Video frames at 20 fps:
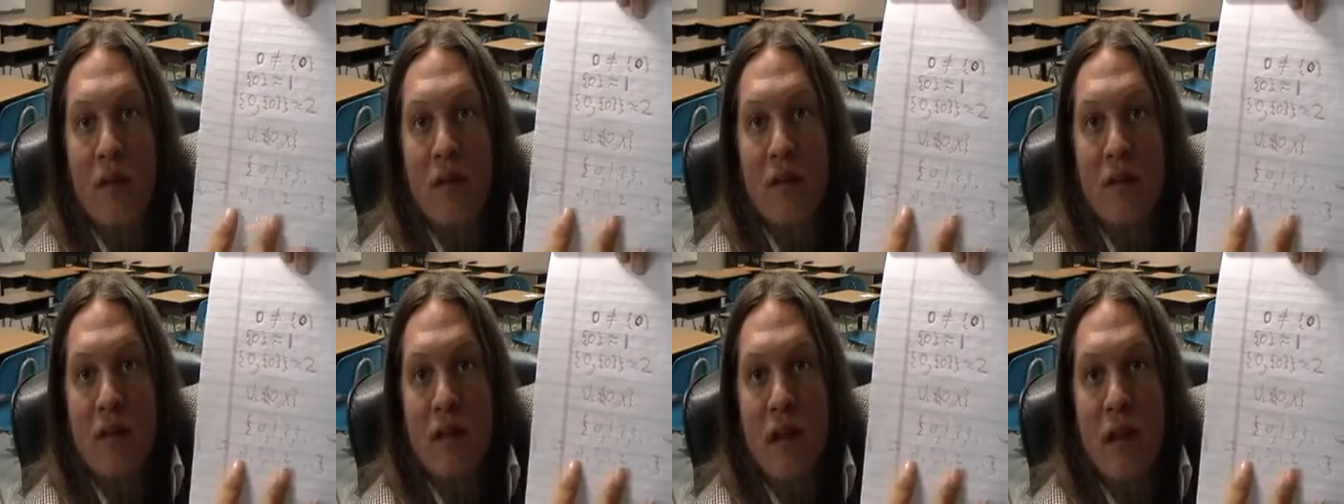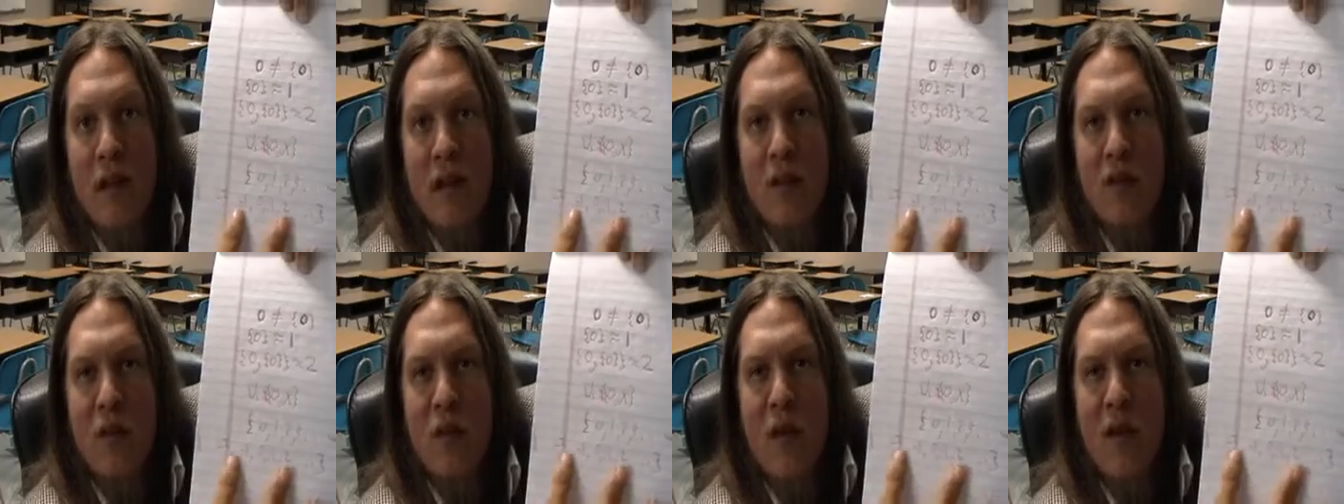So it's got
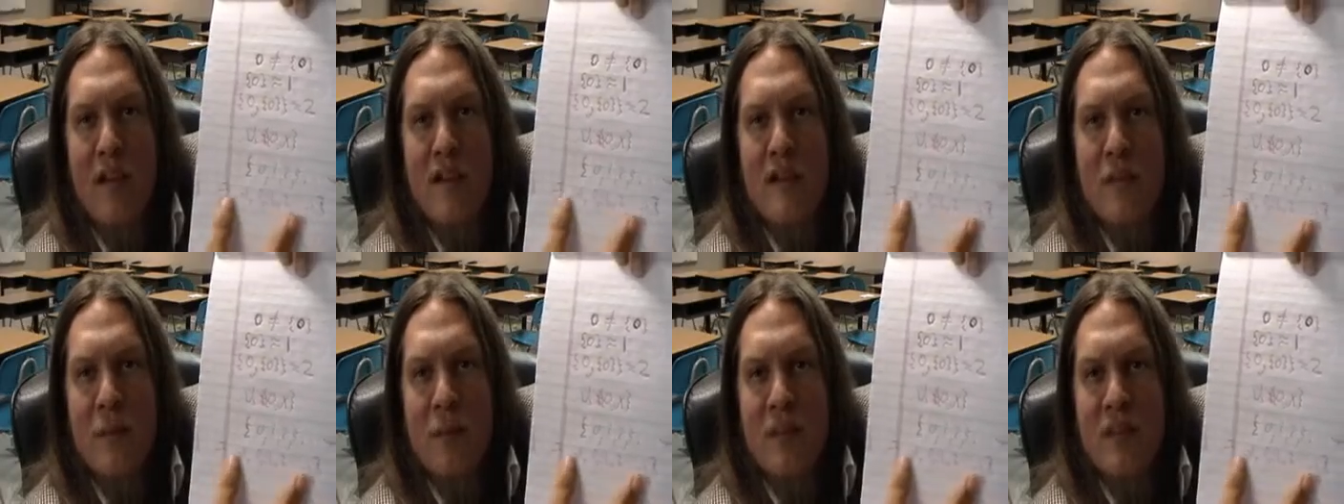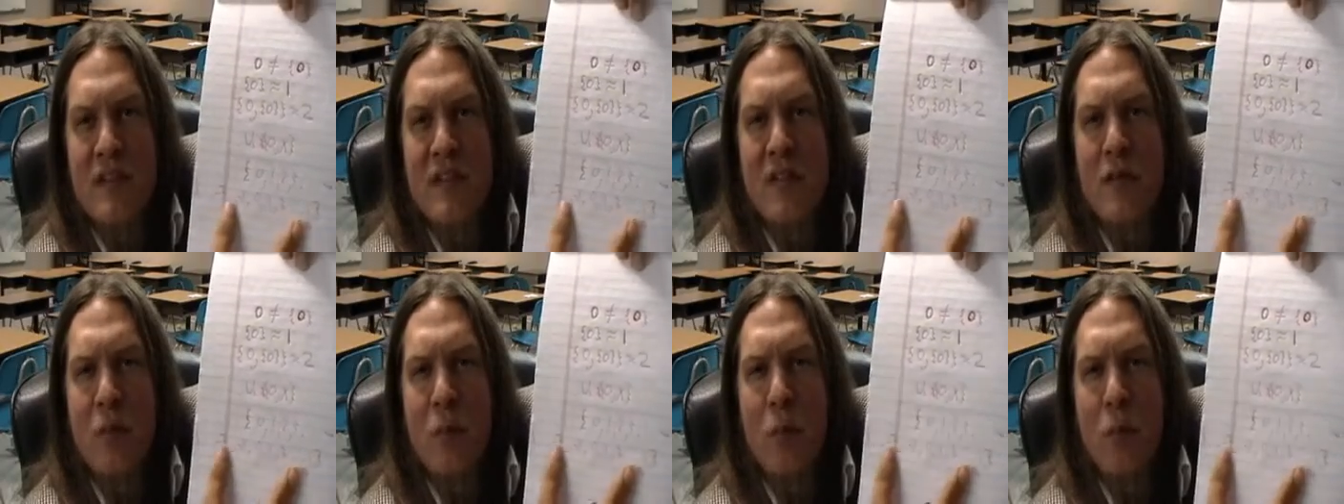like twice the
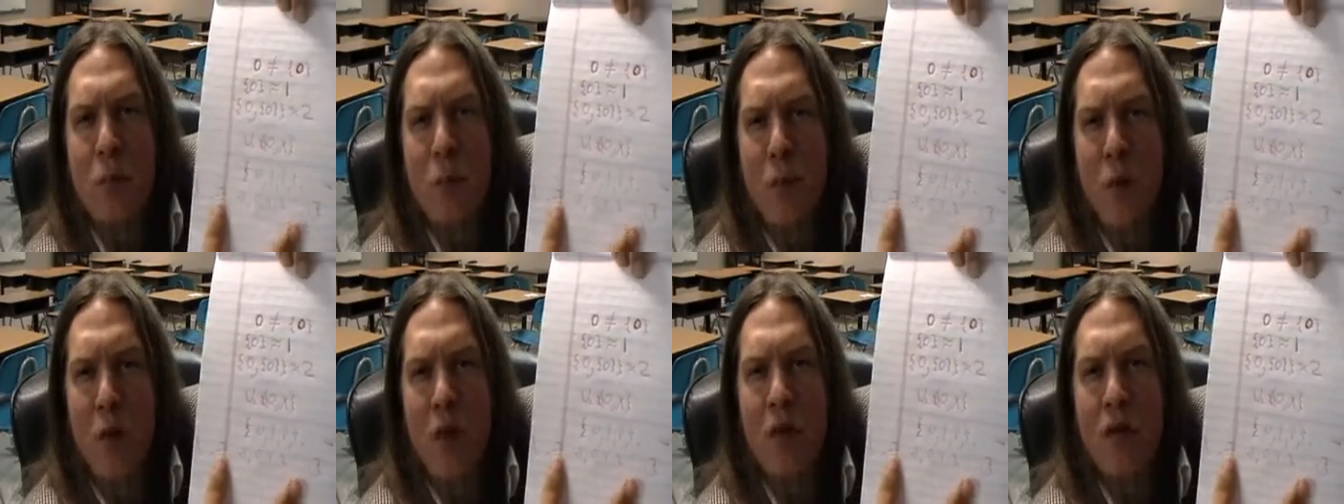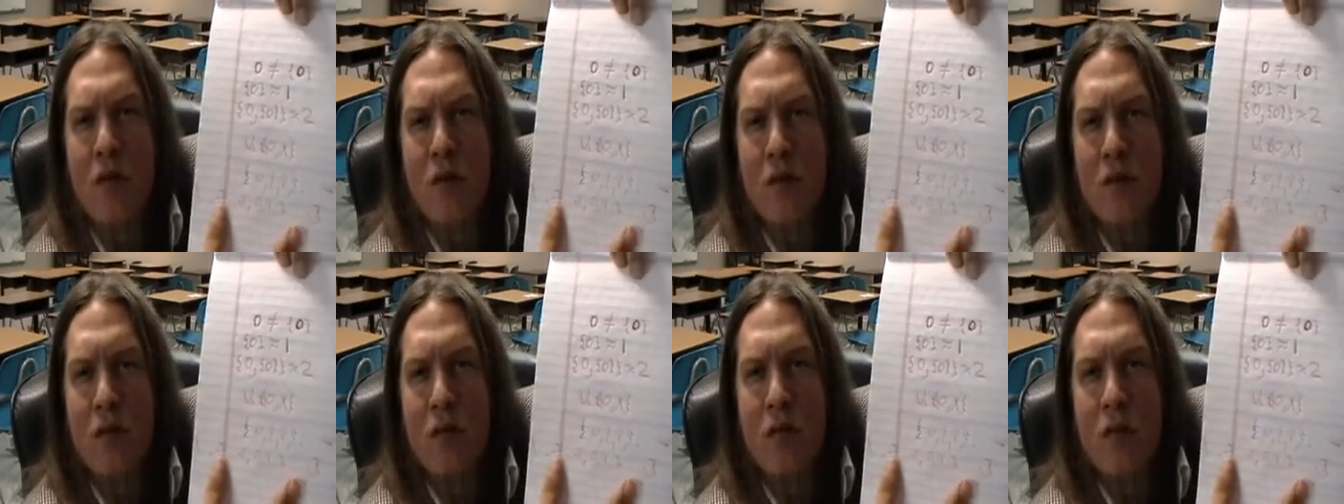perceivable
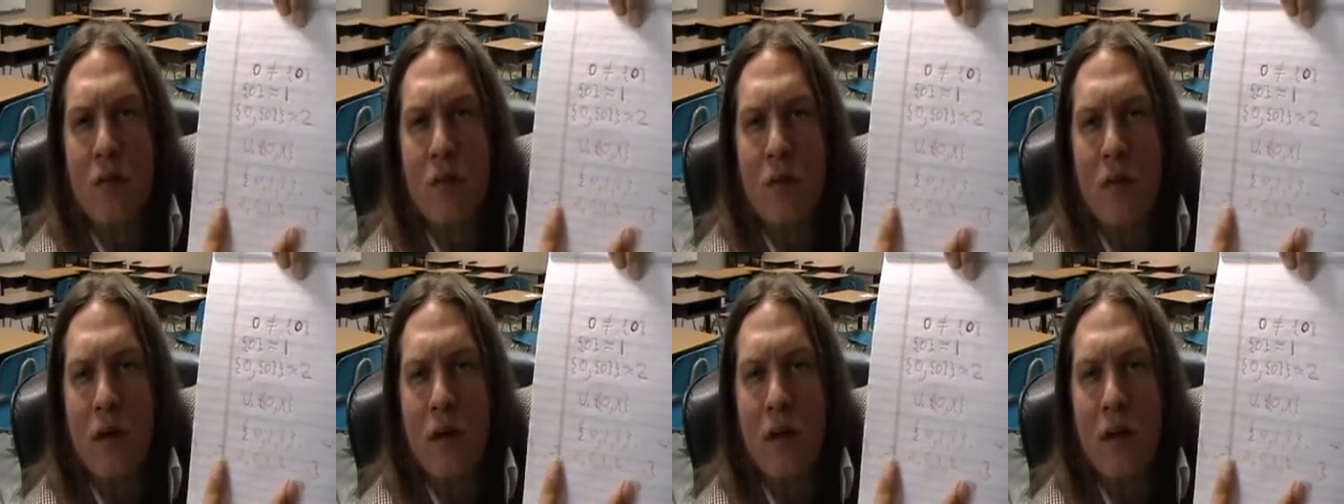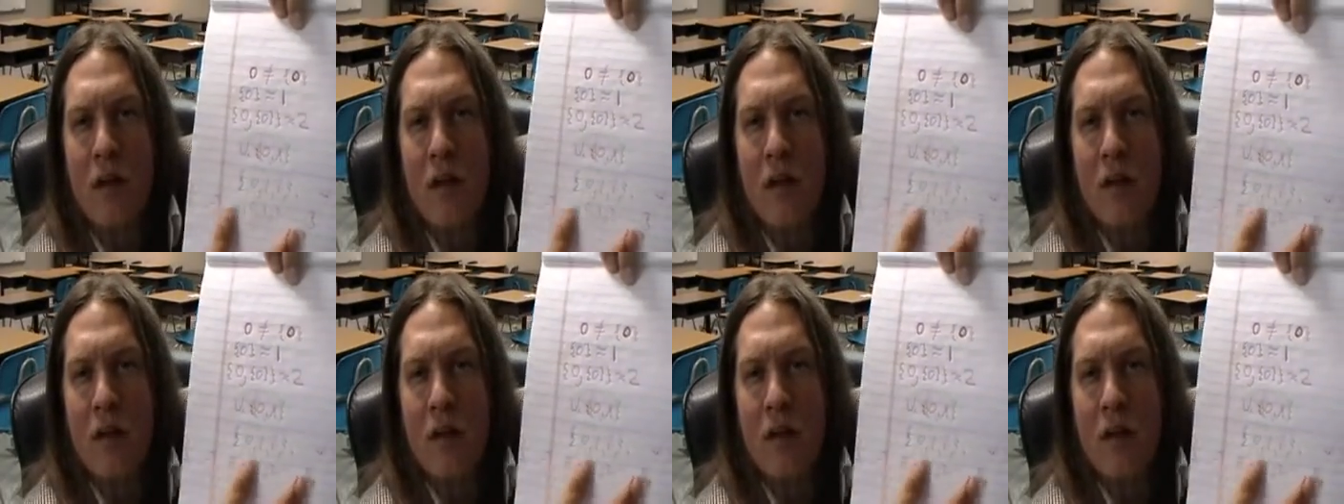parts, right?